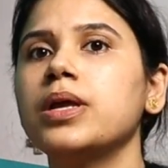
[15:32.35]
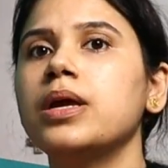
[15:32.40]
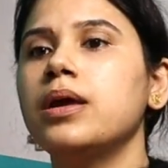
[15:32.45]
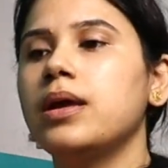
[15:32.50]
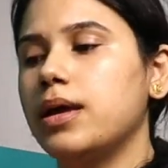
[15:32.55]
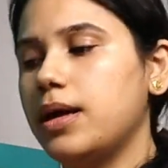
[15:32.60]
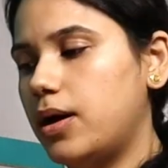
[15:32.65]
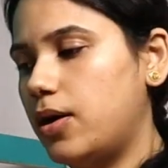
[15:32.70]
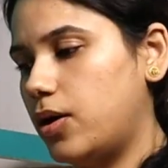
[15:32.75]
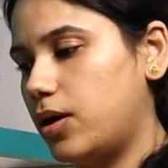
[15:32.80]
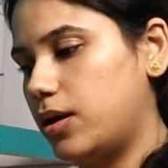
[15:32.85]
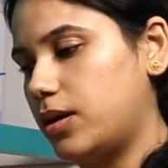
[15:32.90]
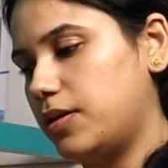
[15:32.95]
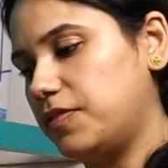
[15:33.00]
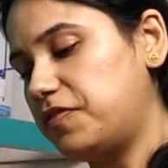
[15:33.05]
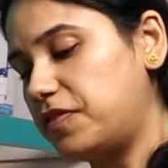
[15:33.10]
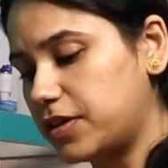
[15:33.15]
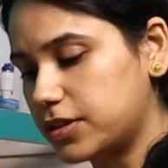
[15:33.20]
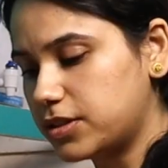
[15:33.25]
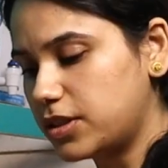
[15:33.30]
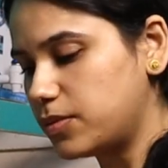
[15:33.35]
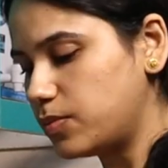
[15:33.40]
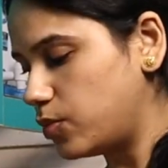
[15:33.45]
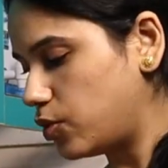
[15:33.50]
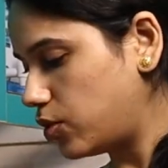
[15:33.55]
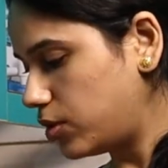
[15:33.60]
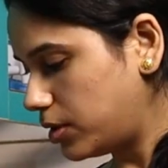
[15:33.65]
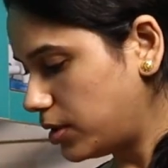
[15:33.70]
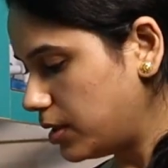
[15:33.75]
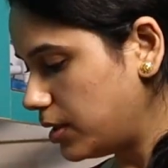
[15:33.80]
Uh,
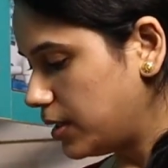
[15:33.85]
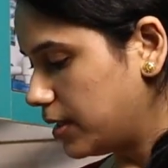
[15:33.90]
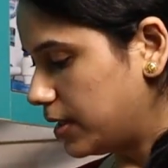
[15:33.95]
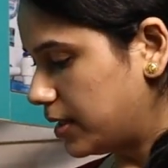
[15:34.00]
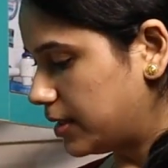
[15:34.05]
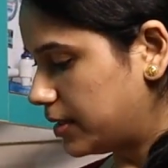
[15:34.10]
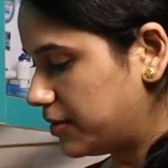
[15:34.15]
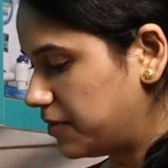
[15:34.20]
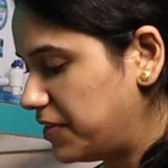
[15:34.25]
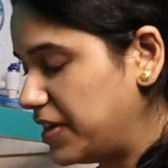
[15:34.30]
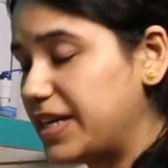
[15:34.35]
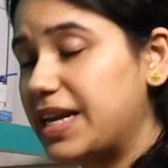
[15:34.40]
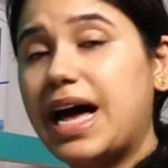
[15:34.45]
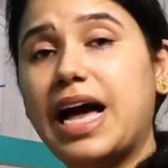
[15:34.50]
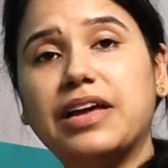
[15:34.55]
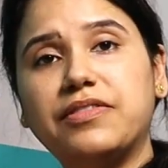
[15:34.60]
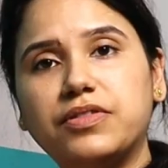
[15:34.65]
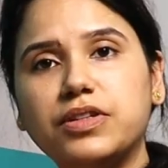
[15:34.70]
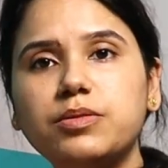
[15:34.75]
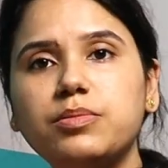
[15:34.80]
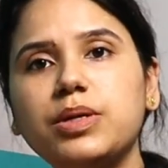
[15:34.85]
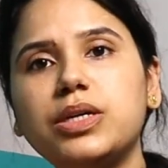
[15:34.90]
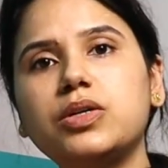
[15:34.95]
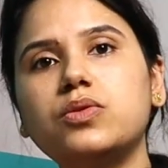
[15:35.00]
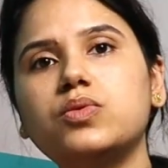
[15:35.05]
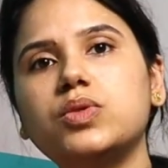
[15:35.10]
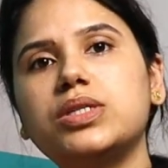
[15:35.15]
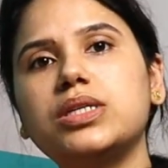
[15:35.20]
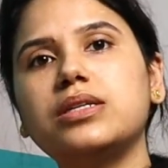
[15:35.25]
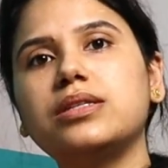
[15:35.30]
furthermore, uh, when I will be
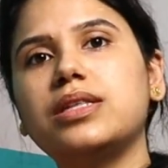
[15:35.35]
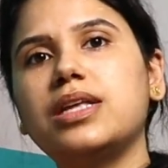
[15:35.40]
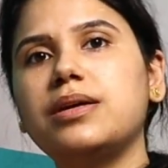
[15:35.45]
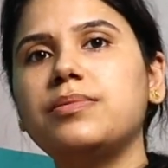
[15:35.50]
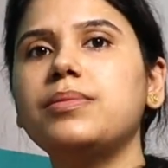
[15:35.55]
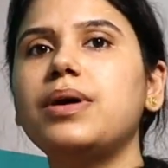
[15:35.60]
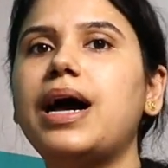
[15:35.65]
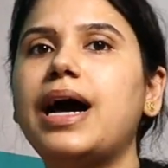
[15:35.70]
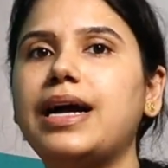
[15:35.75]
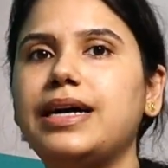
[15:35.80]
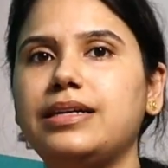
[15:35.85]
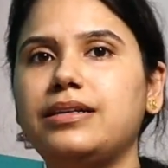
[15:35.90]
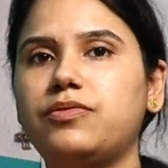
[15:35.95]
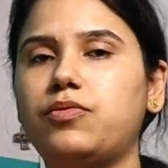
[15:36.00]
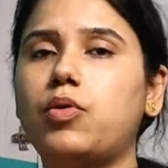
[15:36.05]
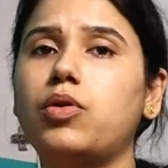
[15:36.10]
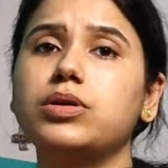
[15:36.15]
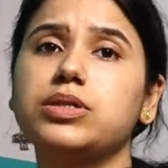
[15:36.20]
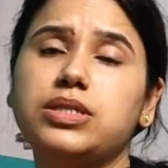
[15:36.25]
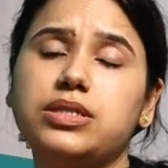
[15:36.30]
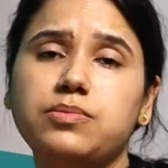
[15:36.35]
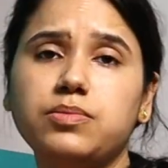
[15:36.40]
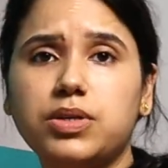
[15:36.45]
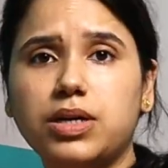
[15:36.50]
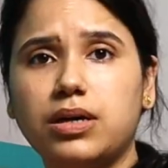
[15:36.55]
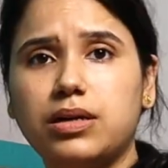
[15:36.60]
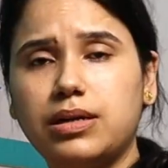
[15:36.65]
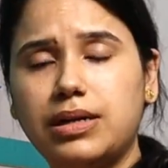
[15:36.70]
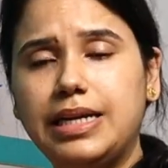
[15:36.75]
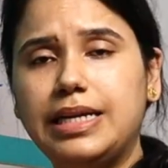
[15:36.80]
using them, I'll wash them
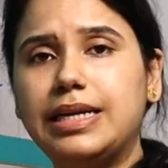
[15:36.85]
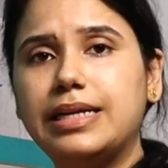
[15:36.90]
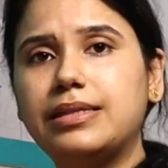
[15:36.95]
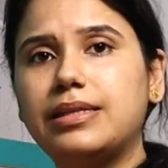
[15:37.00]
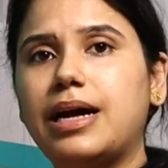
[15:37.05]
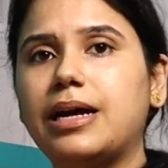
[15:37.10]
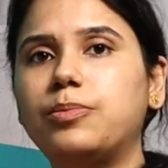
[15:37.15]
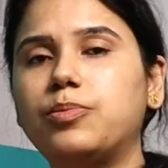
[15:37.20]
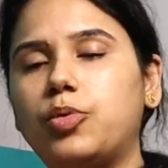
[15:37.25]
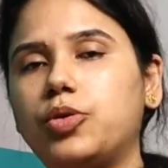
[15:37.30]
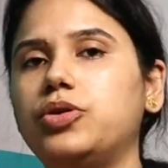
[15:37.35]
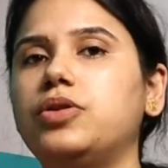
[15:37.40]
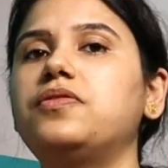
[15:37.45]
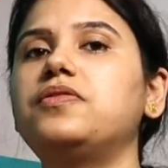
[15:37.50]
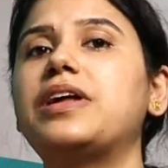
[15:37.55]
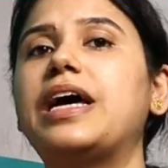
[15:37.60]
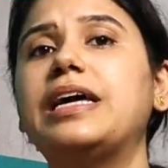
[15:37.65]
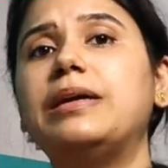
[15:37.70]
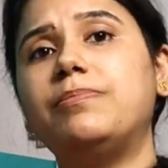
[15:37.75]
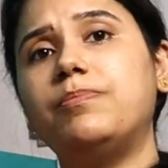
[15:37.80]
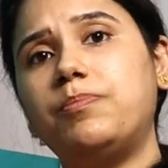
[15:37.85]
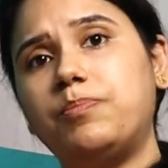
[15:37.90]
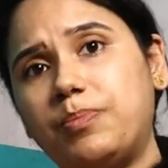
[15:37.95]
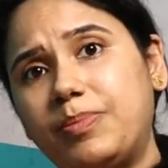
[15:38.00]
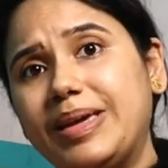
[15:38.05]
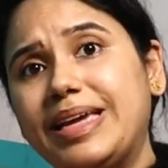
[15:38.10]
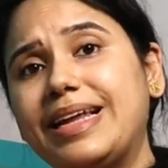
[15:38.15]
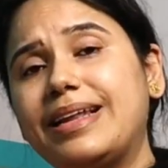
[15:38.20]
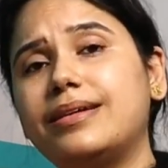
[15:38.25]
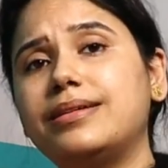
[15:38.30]
thoroughly at that point of time,
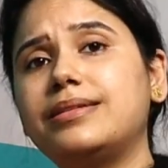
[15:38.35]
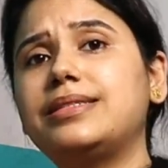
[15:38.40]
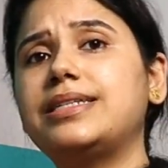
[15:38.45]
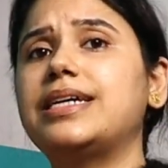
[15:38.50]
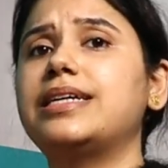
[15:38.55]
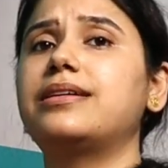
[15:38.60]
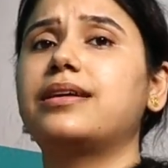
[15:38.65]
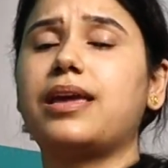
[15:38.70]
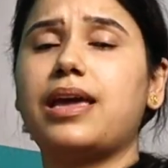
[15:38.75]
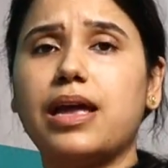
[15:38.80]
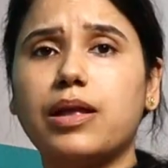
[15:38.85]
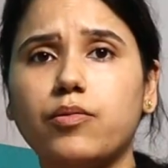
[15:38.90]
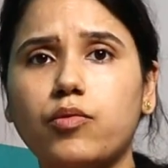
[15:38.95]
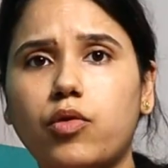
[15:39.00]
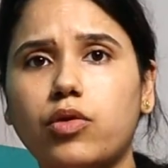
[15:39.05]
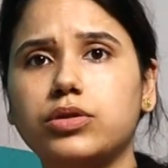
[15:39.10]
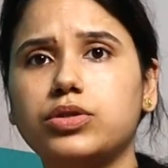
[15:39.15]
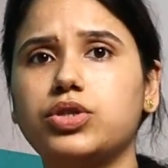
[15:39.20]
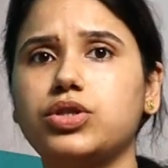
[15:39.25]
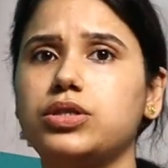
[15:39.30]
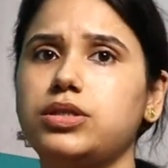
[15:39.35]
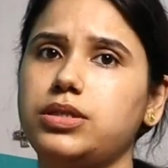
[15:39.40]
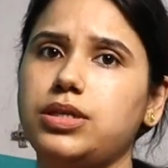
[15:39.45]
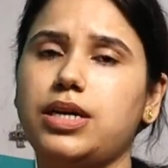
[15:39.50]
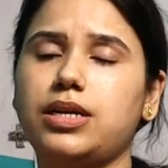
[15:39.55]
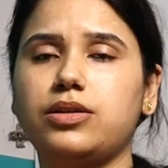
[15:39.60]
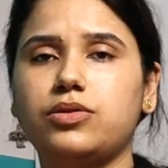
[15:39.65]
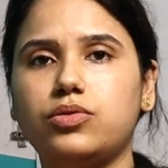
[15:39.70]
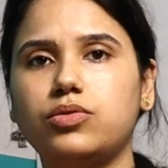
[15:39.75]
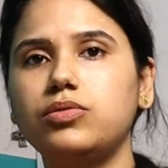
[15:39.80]
peel it and again wash it,
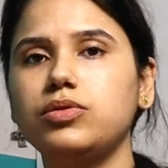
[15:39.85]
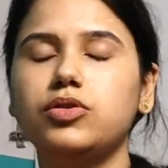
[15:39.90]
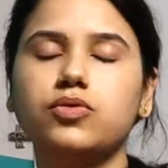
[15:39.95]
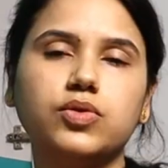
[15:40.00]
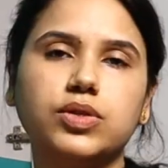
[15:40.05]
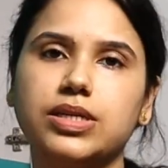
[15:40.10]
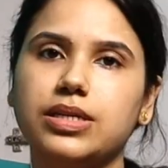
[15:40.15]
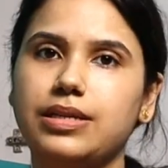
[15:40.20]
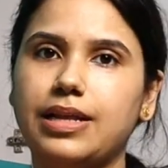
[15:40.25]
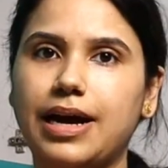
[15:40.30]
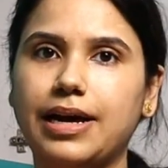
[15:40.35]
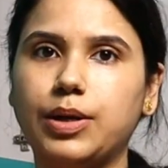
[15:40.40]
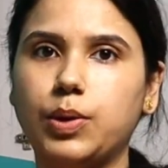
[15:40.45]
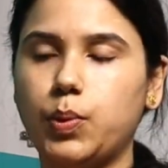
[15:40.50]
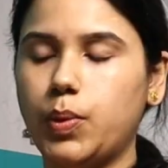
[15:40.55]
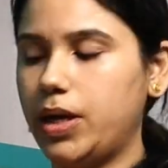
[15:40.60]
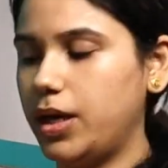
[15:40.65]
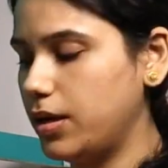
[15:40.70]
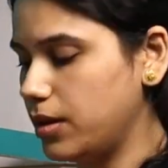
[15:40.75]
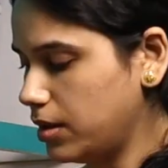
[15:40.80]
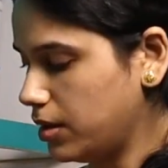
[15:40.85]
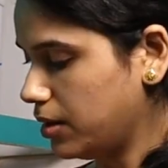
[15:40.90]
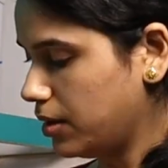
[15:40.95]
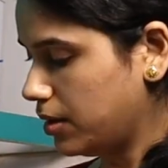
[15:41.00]
and you know, use it that way.